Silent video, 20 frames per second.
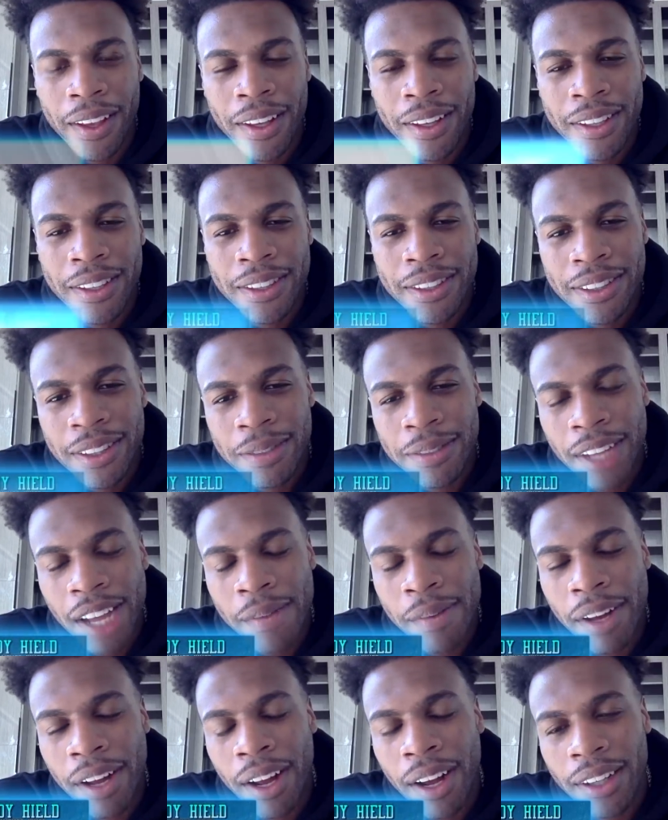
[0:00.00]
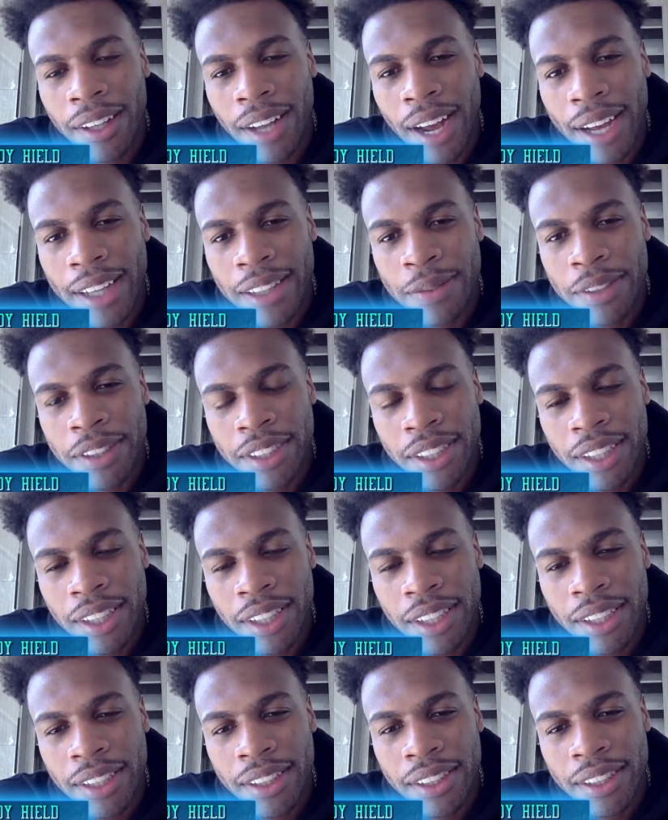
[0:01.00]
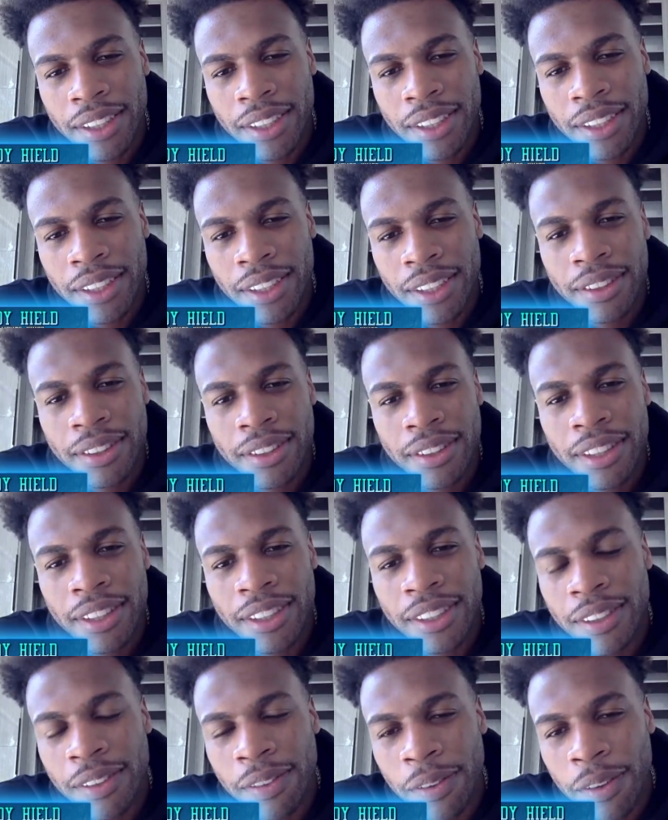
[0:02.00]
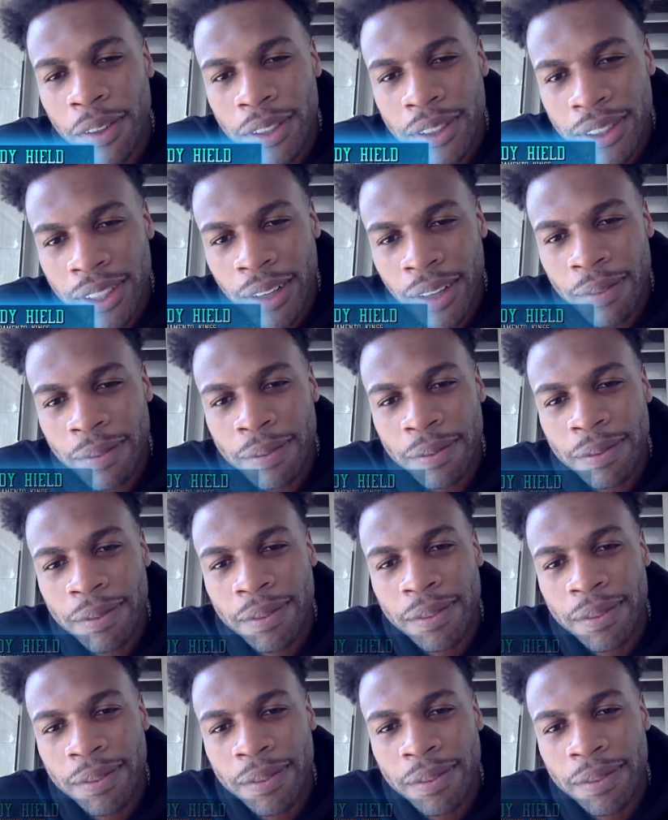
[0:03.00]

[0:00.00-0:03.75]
Sometimes I hug the ice machine just to feel something.